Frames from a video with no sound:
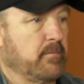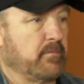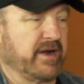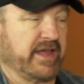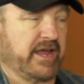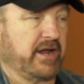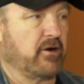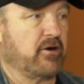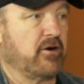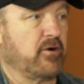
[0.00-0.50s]

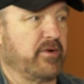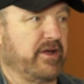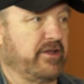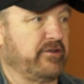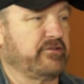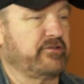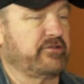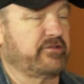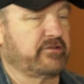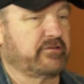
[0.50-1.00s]
but I
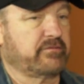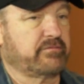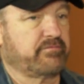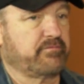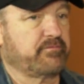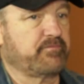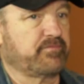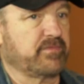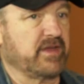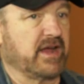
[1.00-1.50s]
always
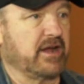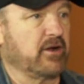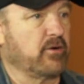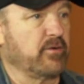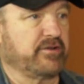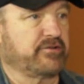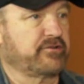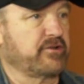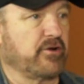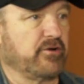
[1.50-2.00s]

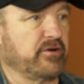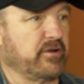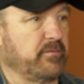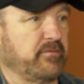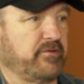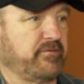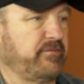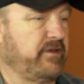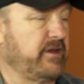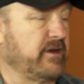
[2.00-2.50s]
told
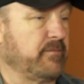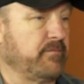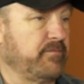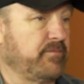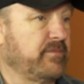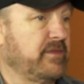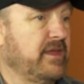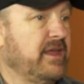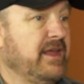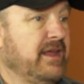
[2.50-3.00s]
them that, you know,
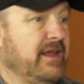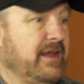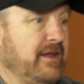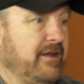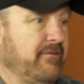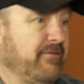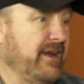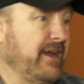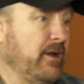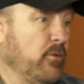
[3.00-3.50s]

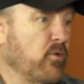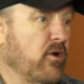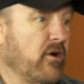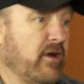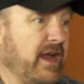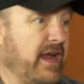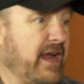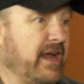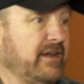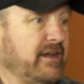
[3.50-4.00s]
if I get
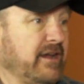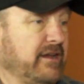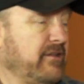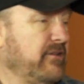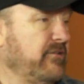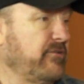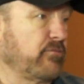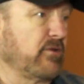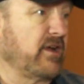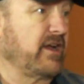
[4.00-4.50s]
work acting,
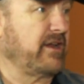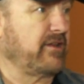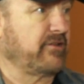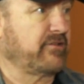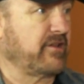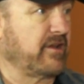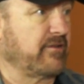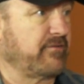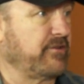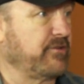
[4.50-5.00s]
this writing
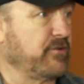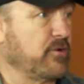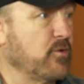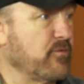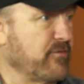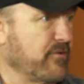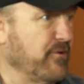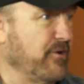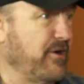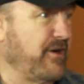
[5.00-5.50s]
stuff is over.